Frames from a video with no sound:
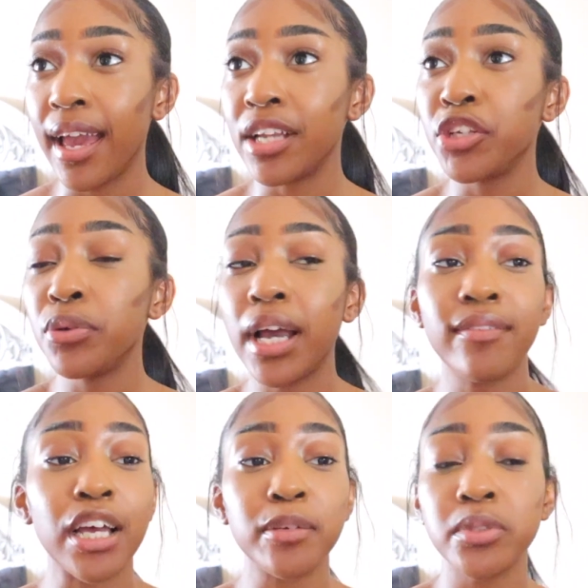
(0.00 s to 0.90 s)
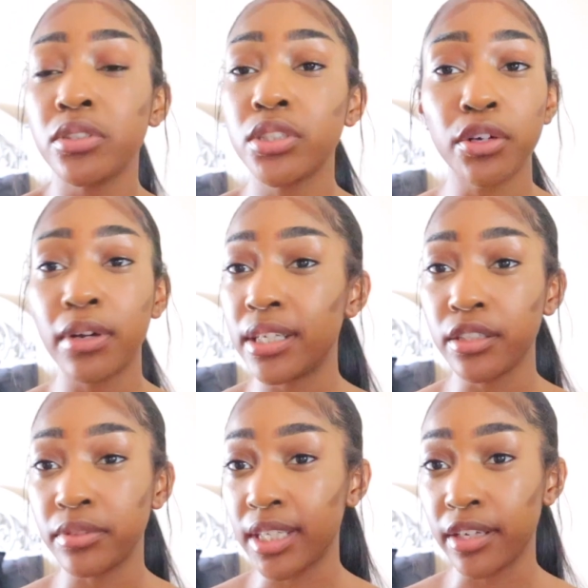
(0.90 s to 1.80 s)
and you have absolutely no idea
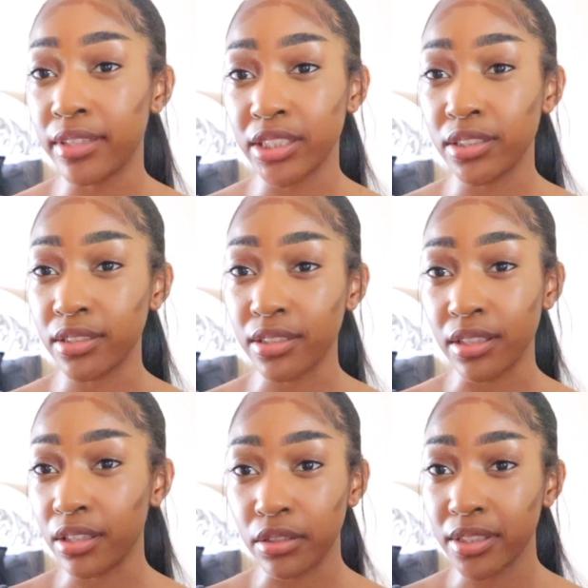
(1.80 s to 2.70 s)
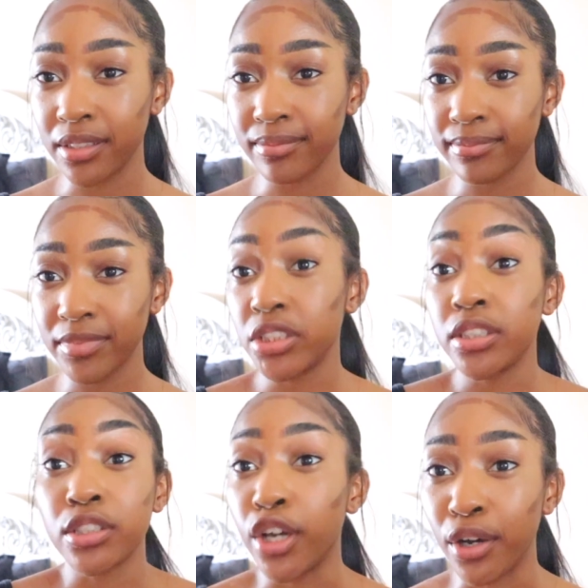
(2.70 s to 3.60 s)
what direction you're gonna go in. You
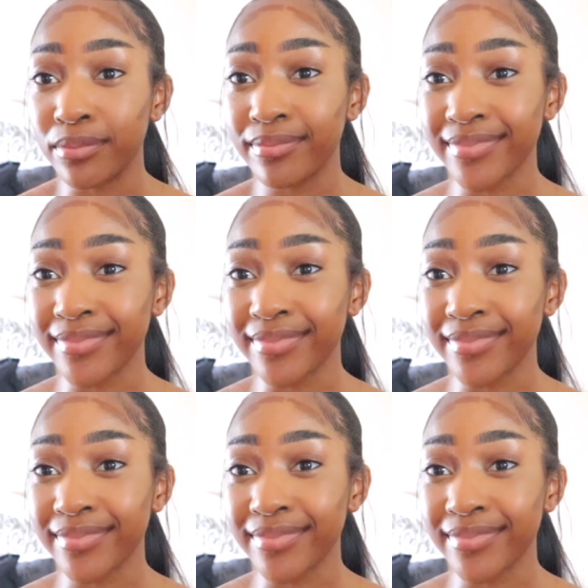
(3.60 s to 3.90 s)
just go.